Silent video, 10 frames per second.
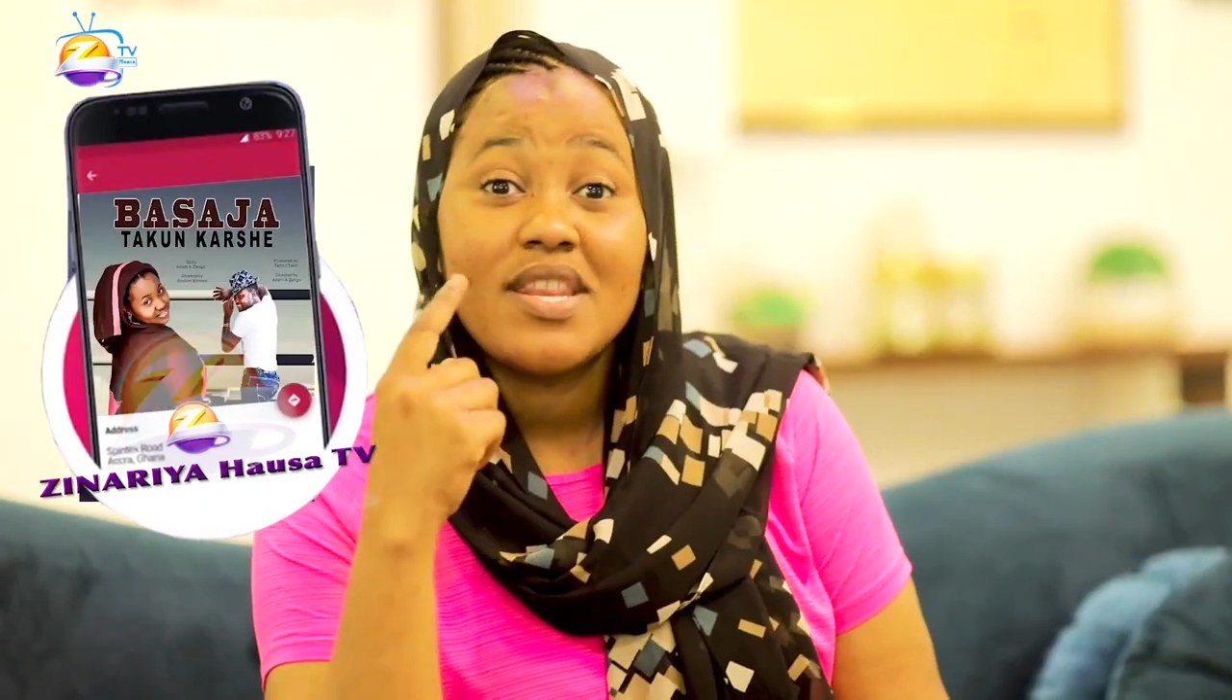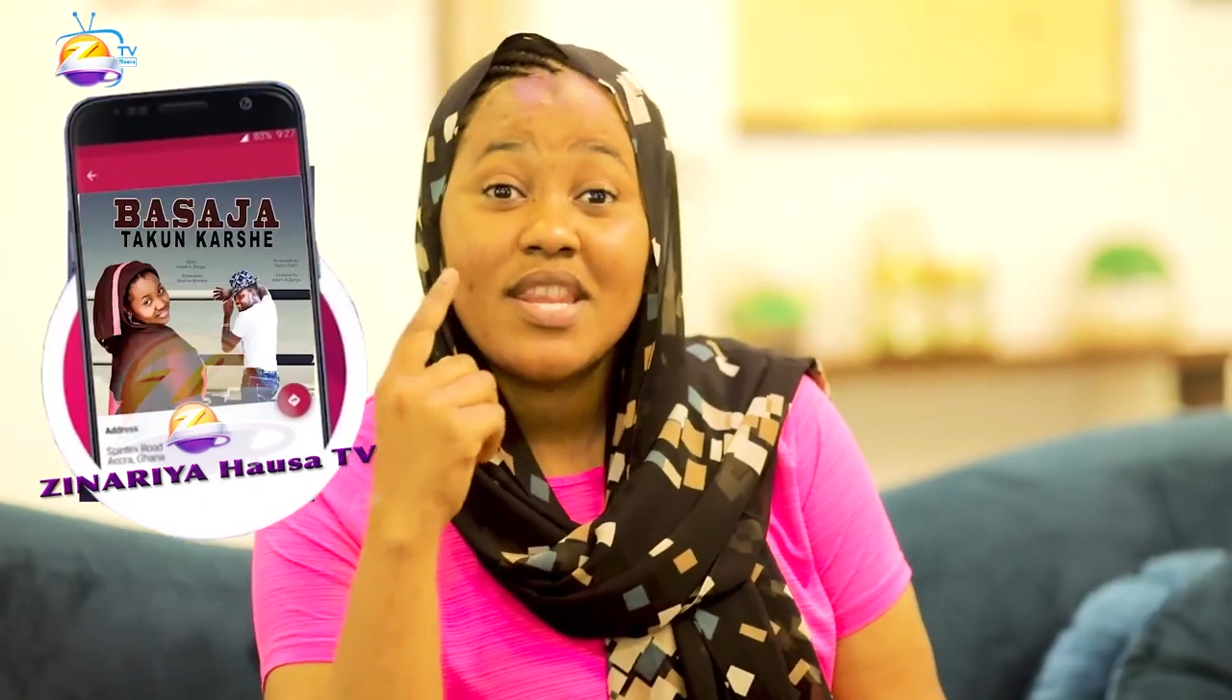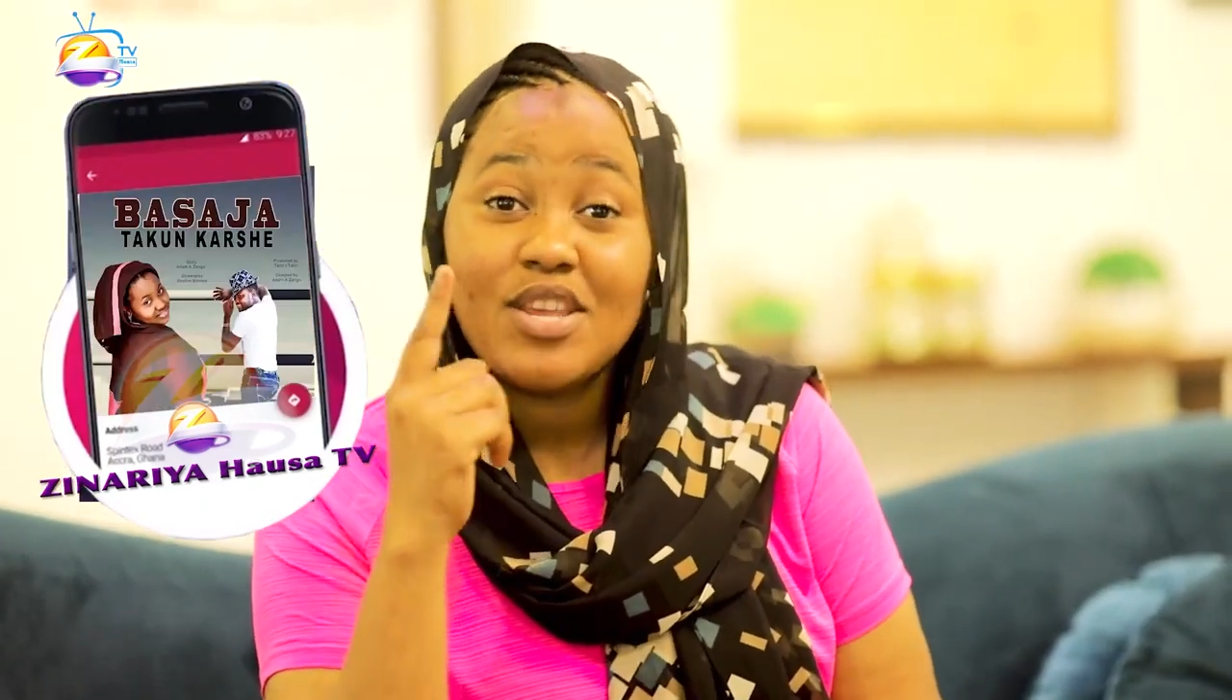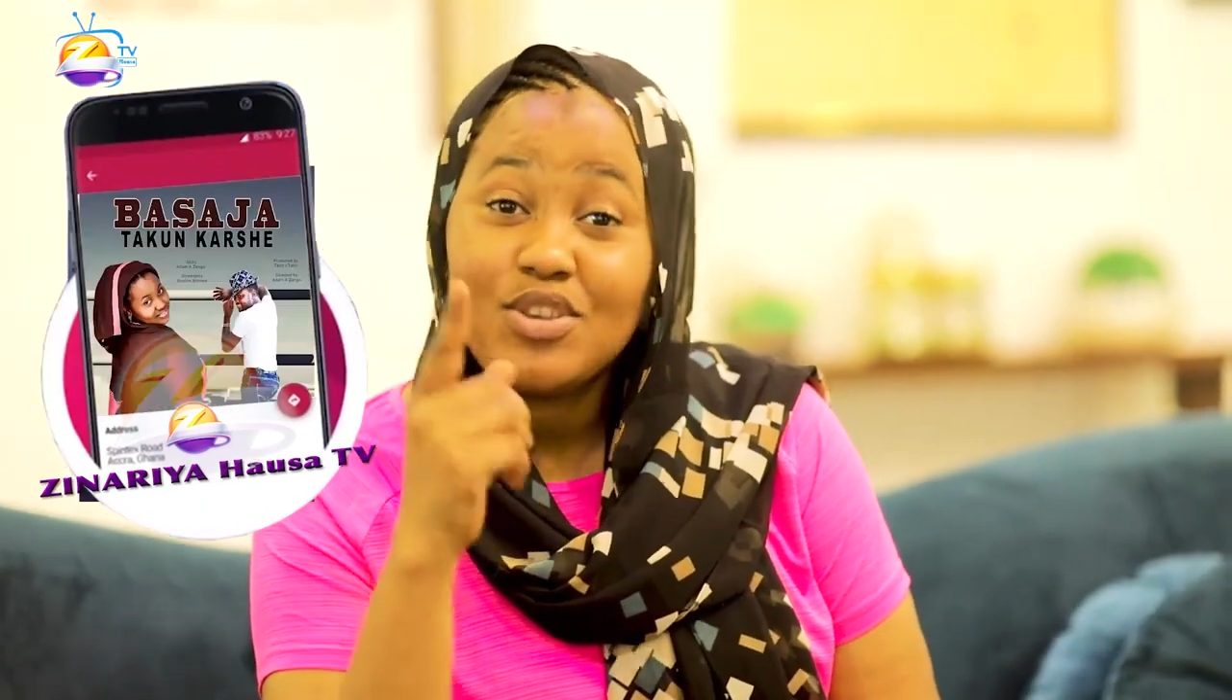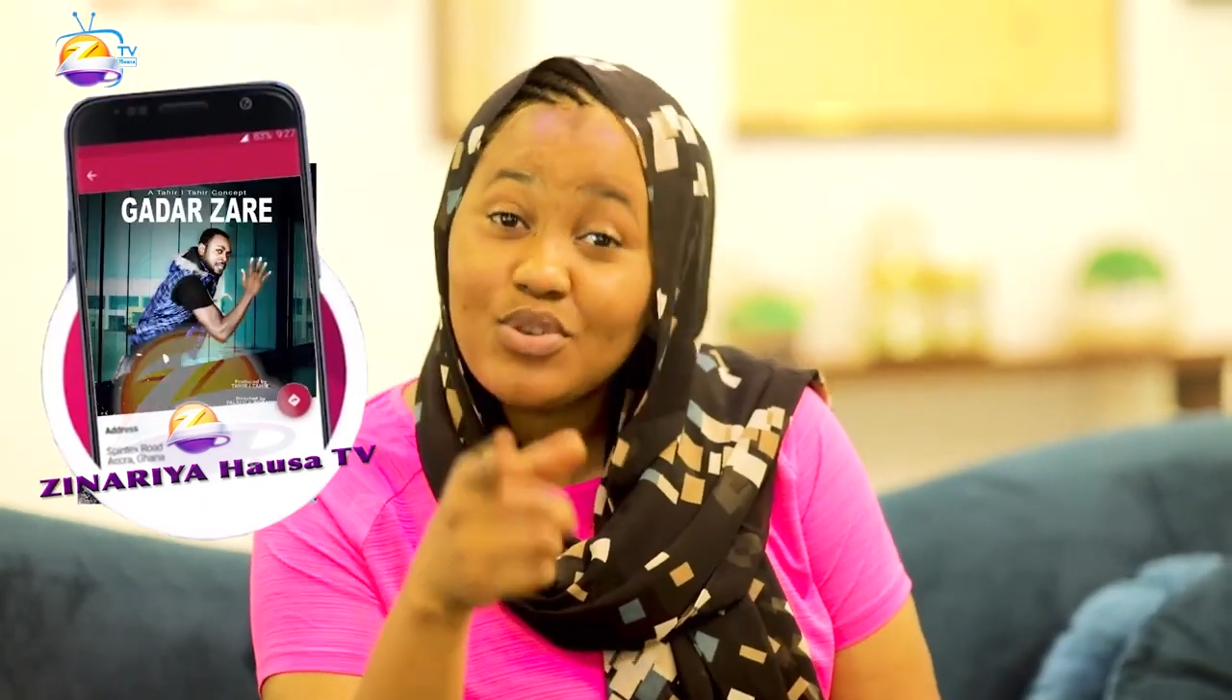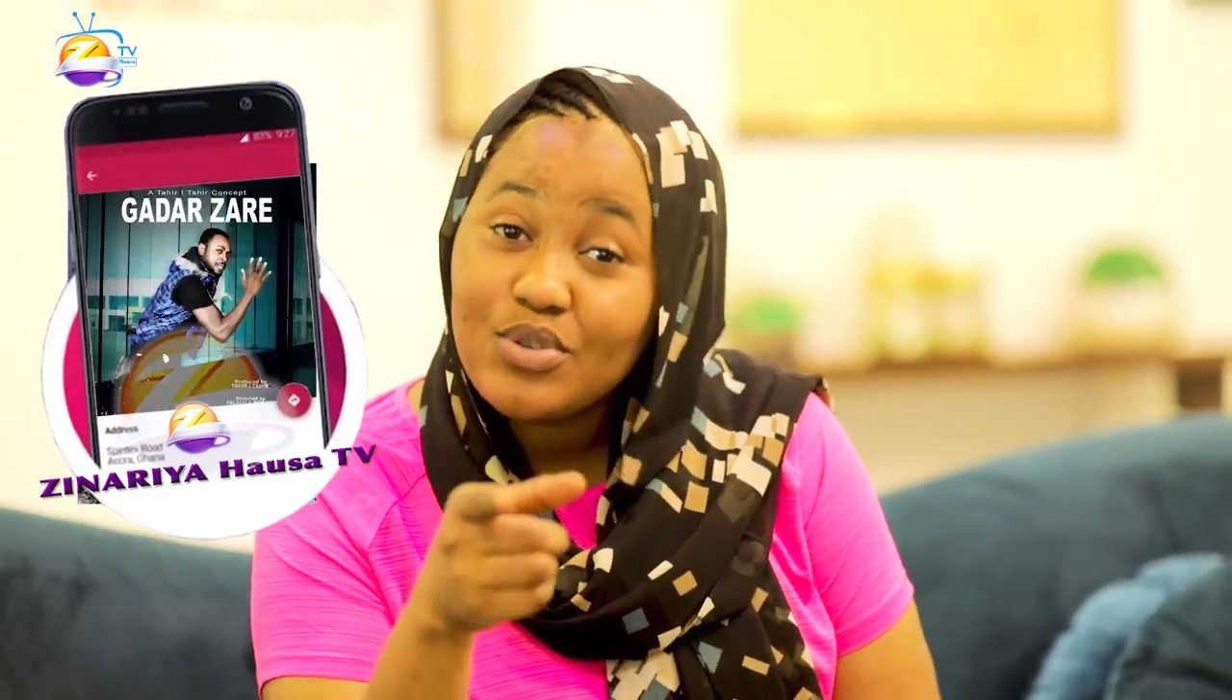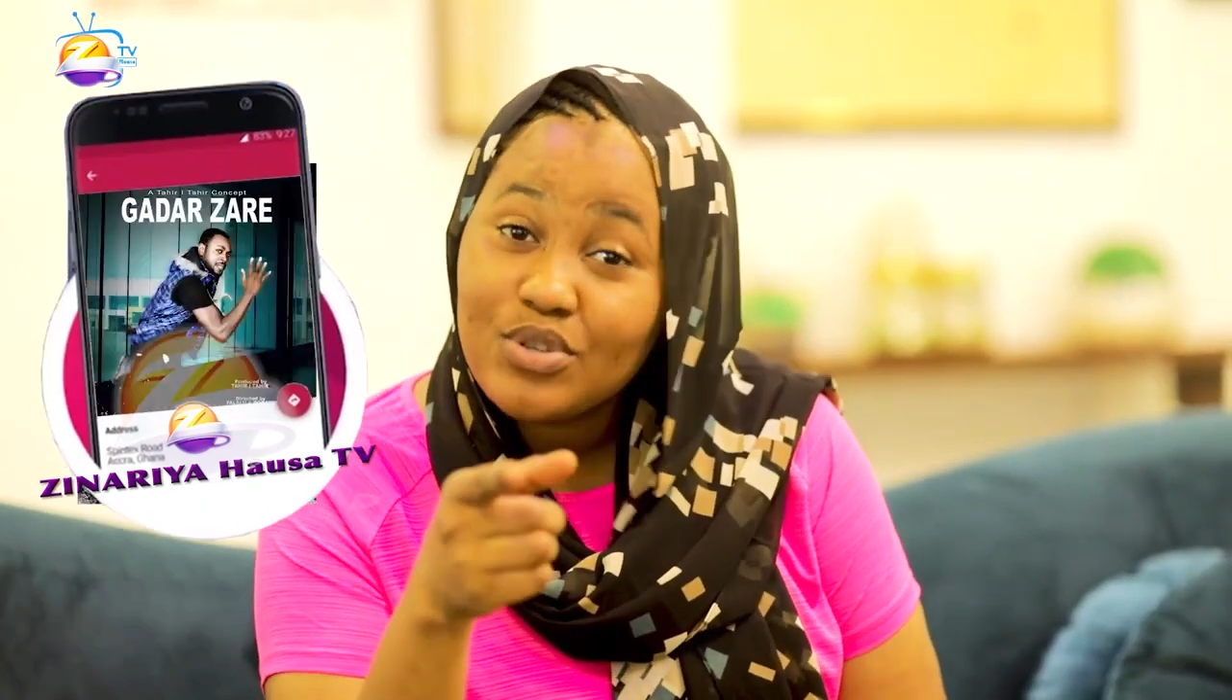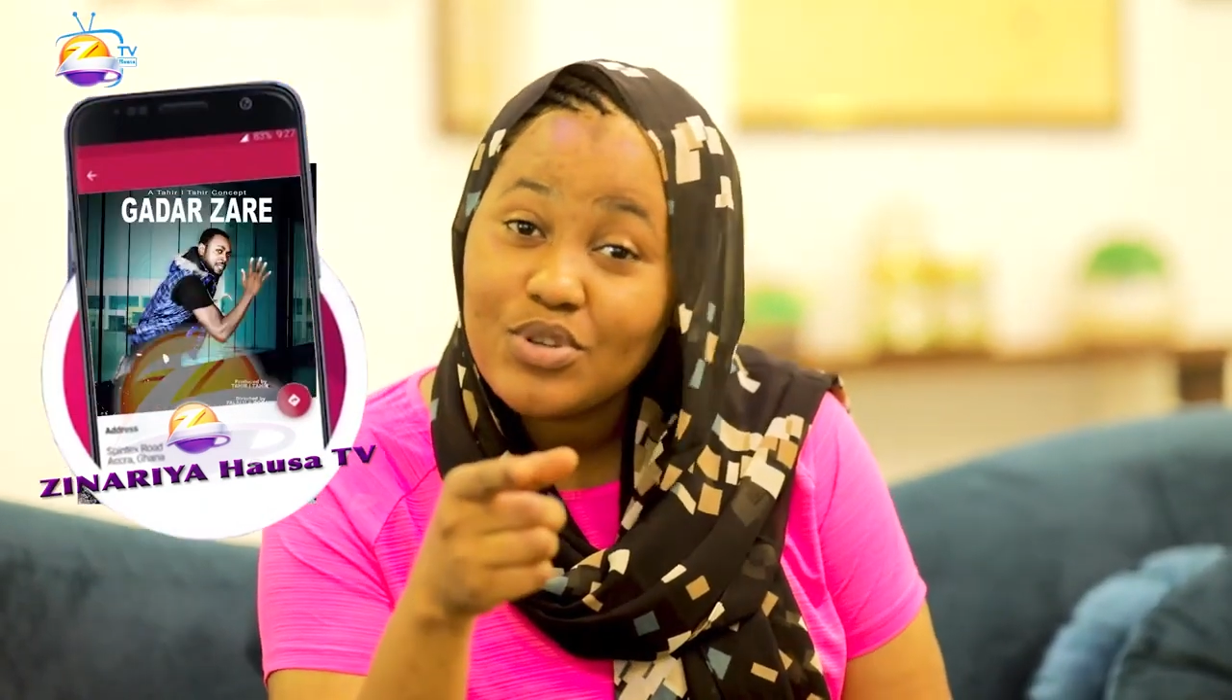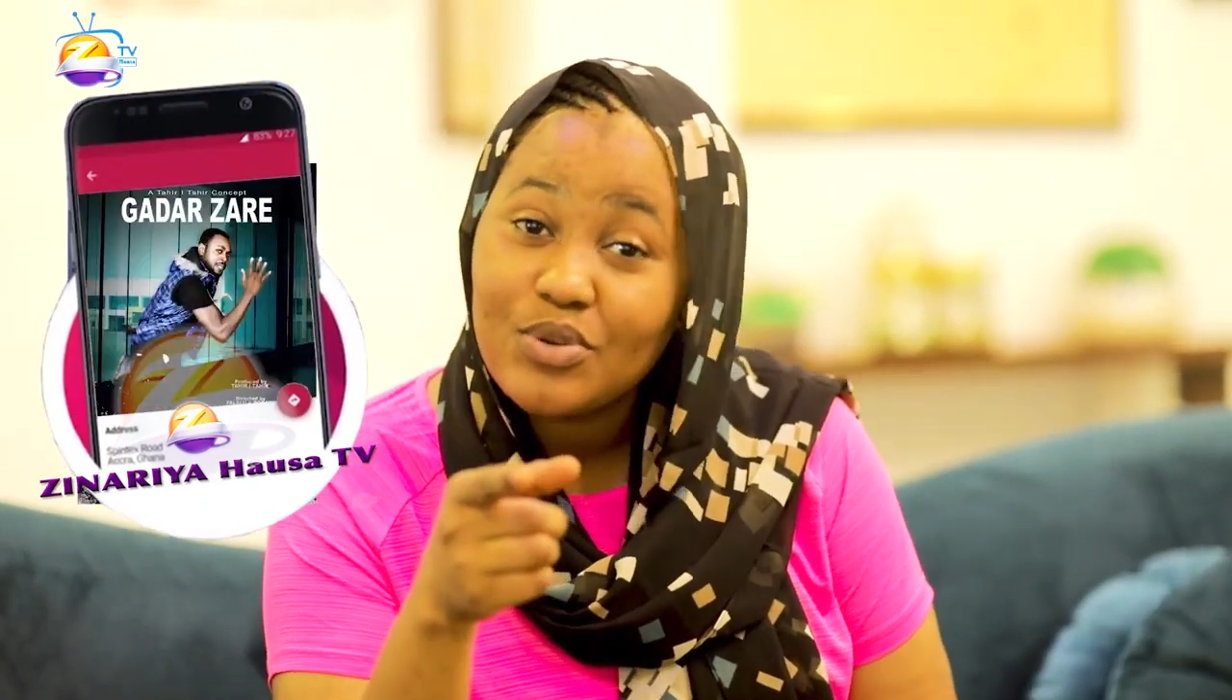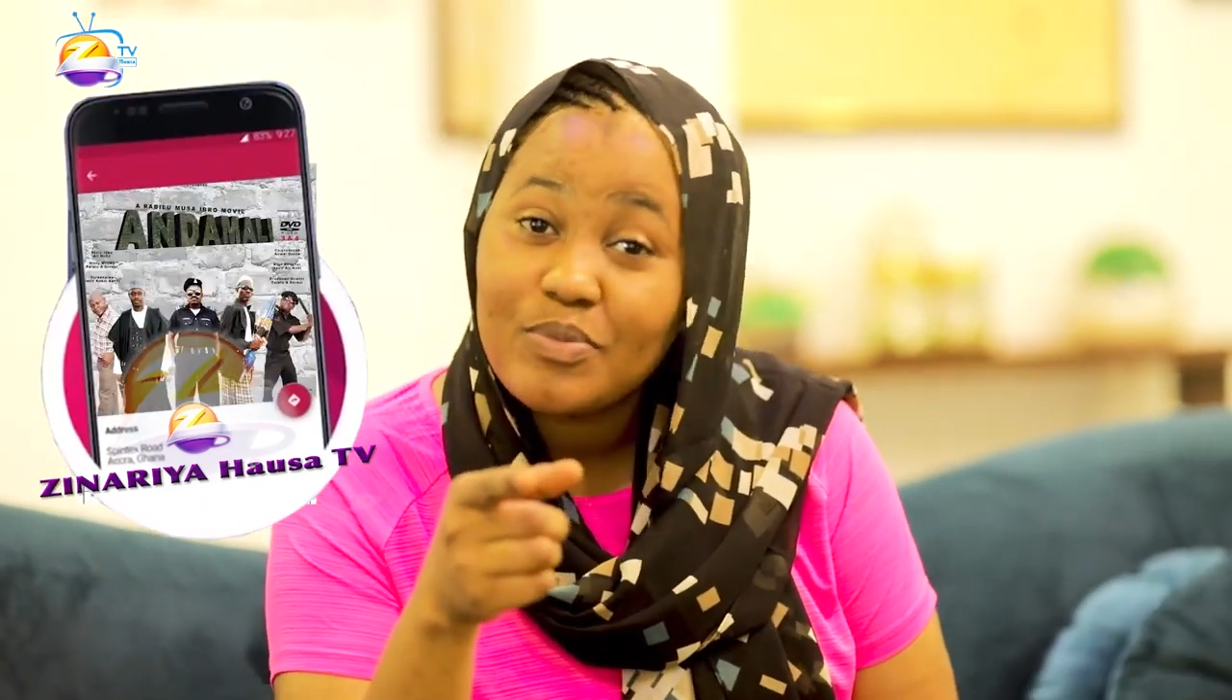na
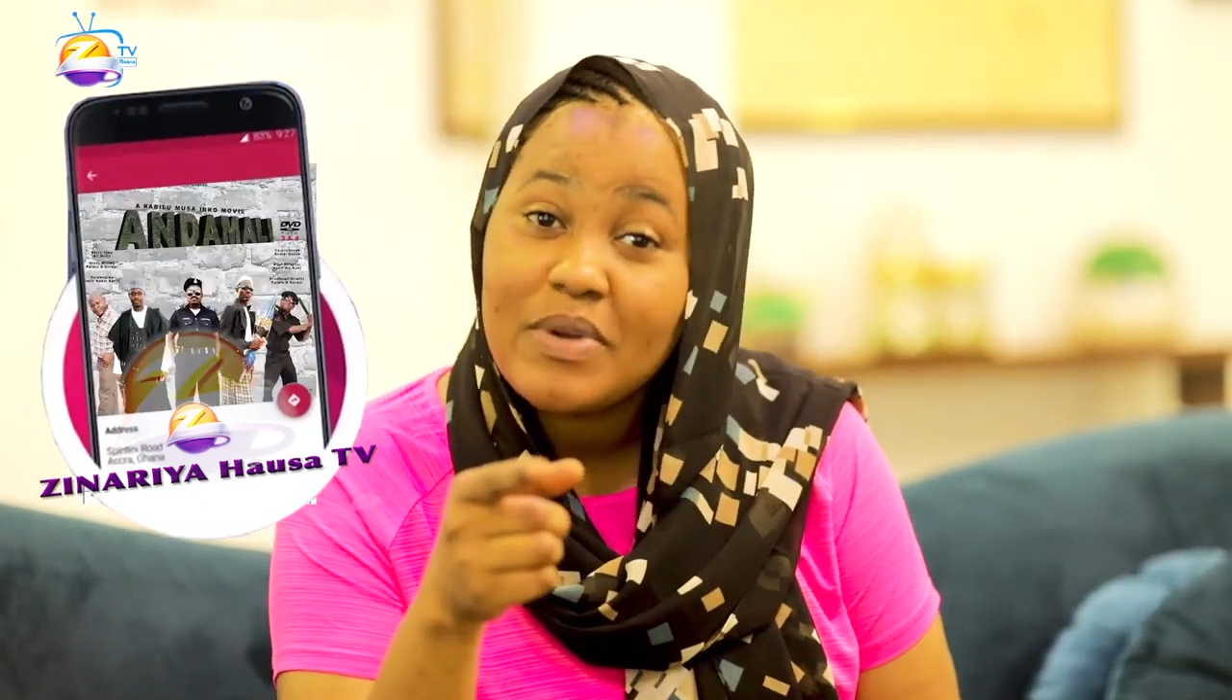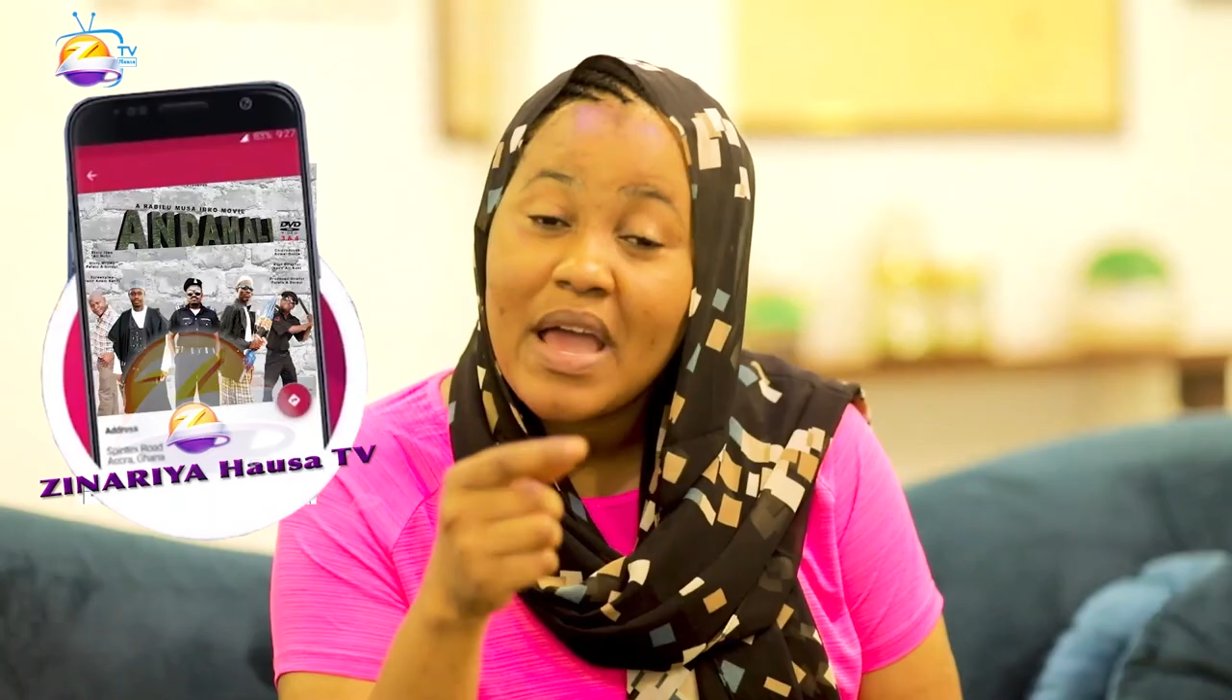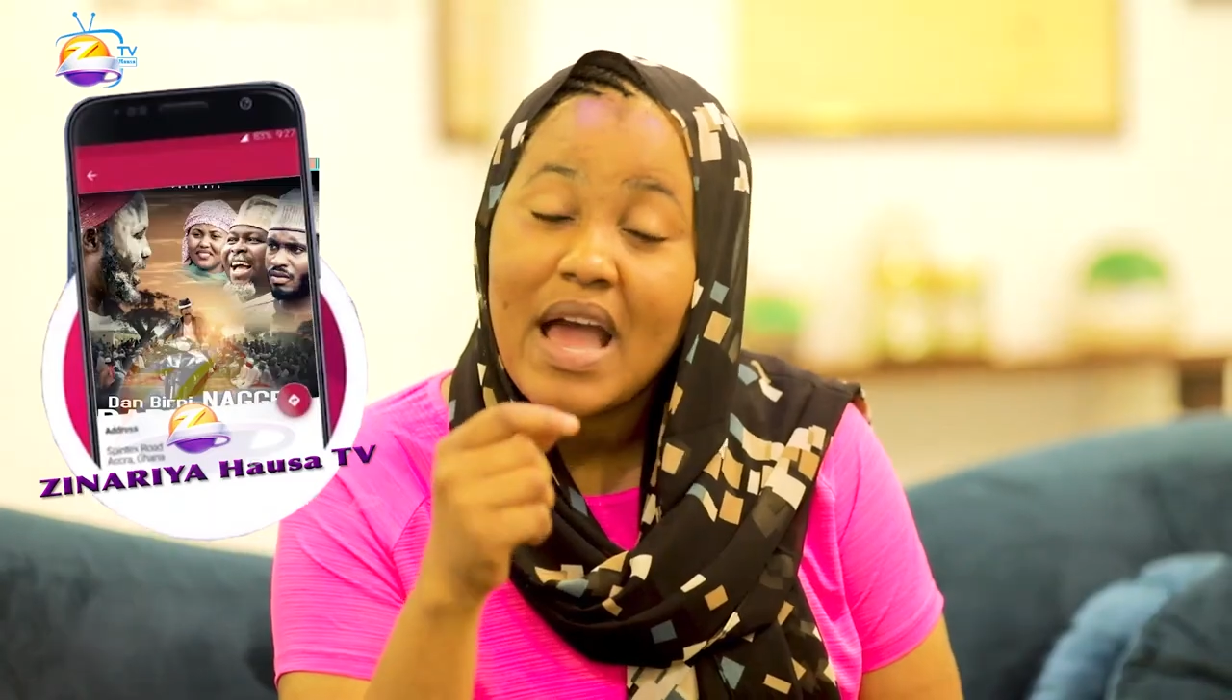YouTube,